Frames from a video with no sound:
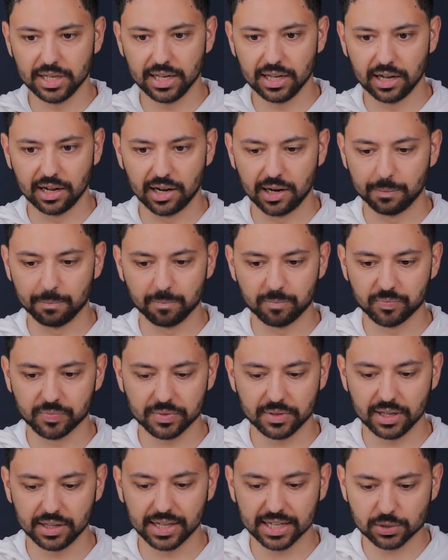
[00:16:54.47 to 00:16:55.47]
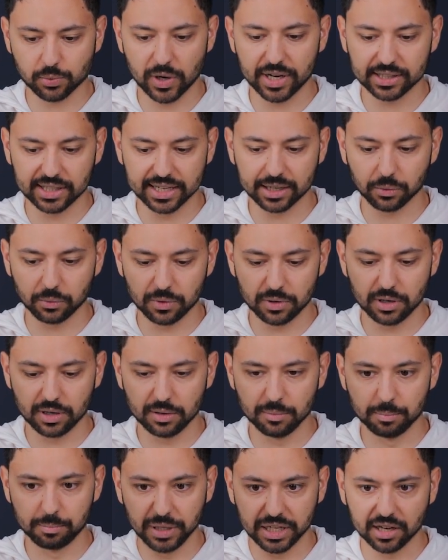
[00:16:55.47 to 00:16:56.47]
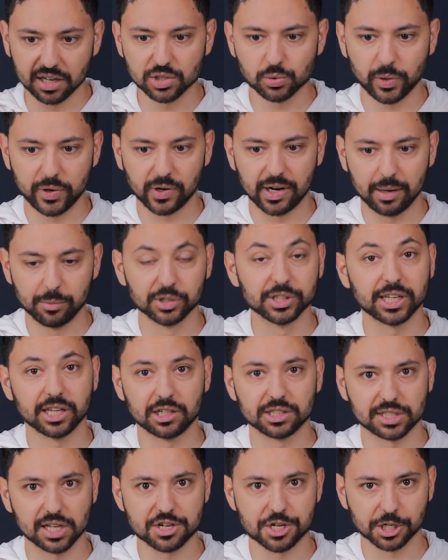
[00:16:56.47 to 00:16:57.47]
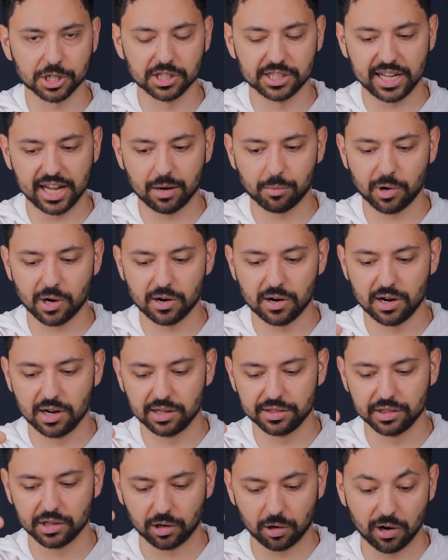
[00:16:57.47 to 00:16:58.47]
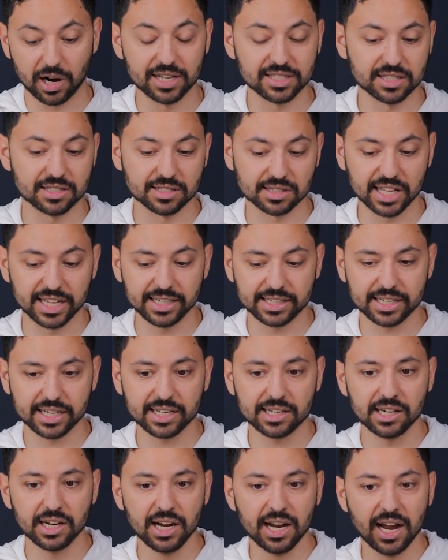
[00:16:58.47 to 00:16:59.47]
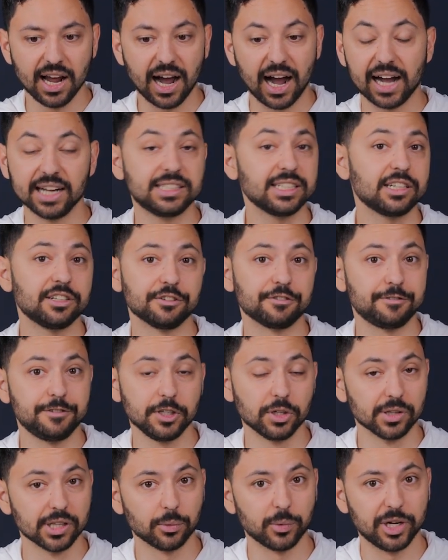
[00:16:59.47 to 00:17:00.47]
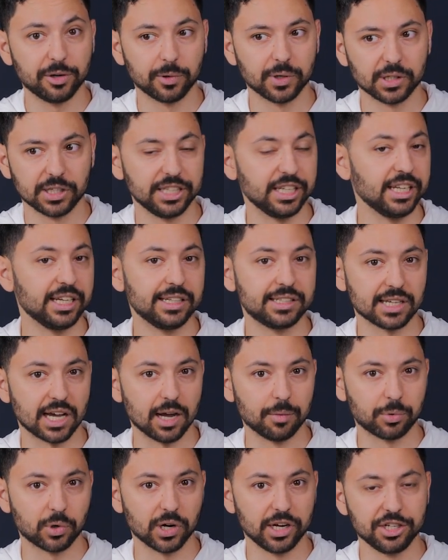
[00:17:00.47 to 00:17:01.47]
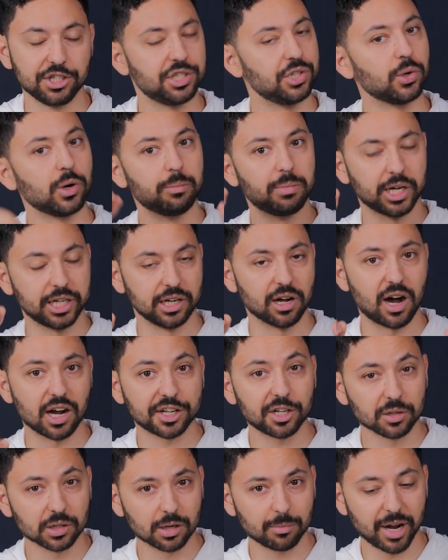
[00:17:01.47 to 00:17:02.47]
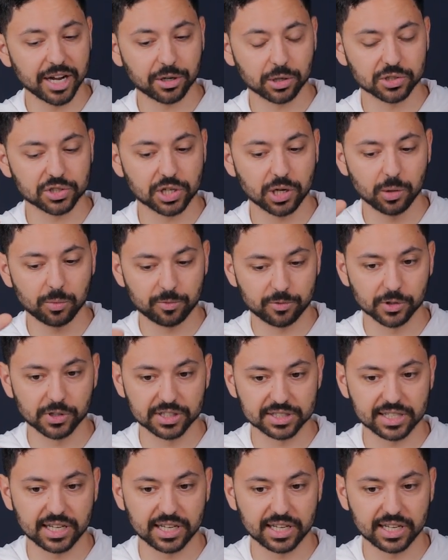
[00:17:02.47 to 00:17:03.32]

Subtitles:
And that's why, like, because we were able to get such a good camera on the Horizons Lite kit, I didn't feel that we really needed to upgrade to a binocular microscope for this